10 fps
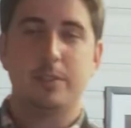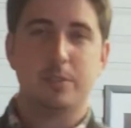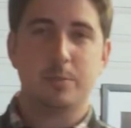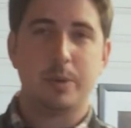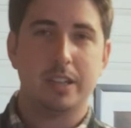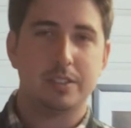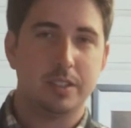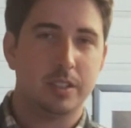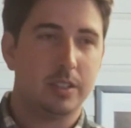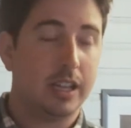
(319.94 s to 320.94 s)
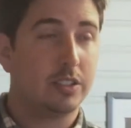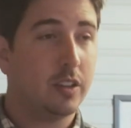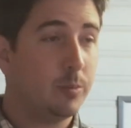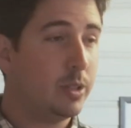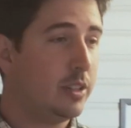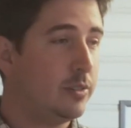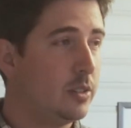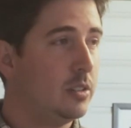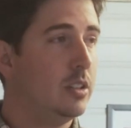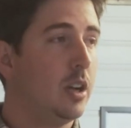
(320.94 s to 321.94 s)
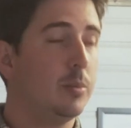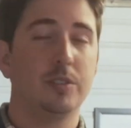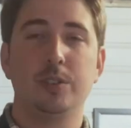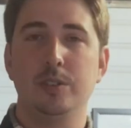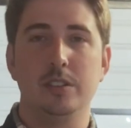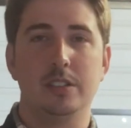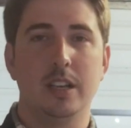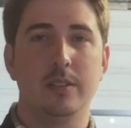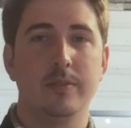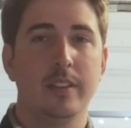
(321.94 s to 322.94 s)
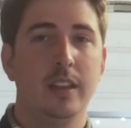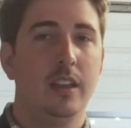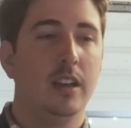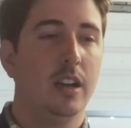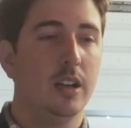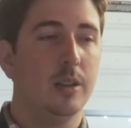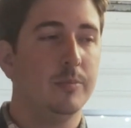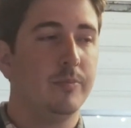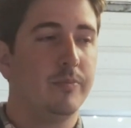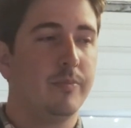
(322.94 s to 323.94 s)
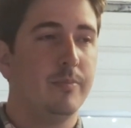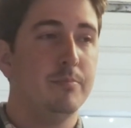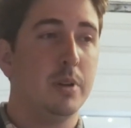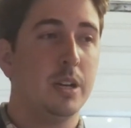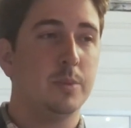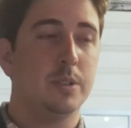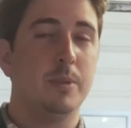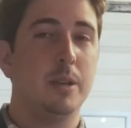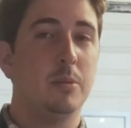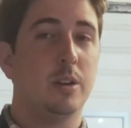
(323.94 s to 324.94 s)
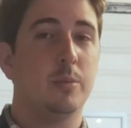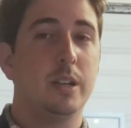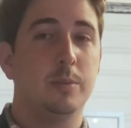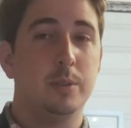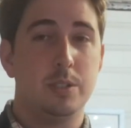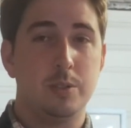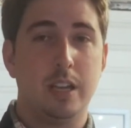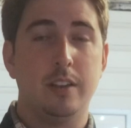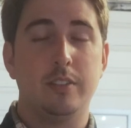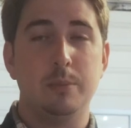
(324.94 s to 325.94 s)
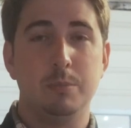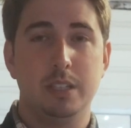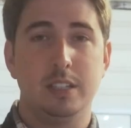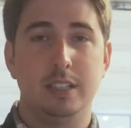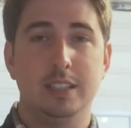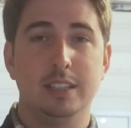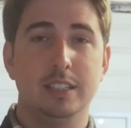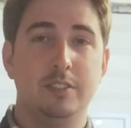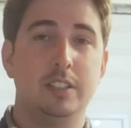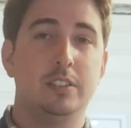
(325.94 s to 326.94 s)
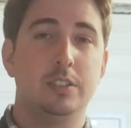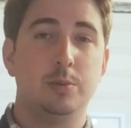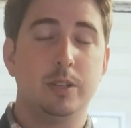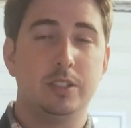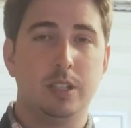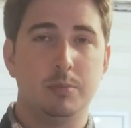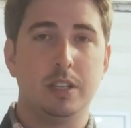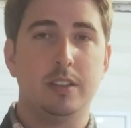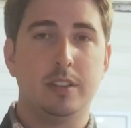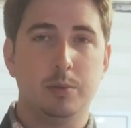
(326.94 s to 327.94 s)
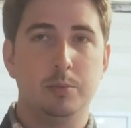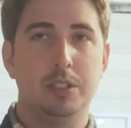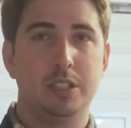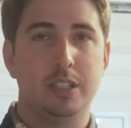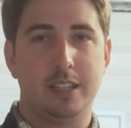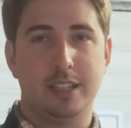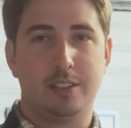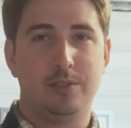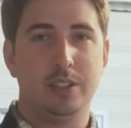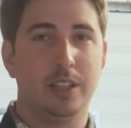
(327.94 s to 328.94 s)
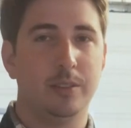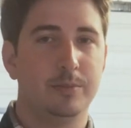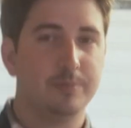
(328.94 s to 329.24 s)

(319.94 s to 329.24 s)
for the past year. Actually, I've been here for almost 2 years now. But with the baby on the way, we do have a big living situation update that we'll mention in the next video.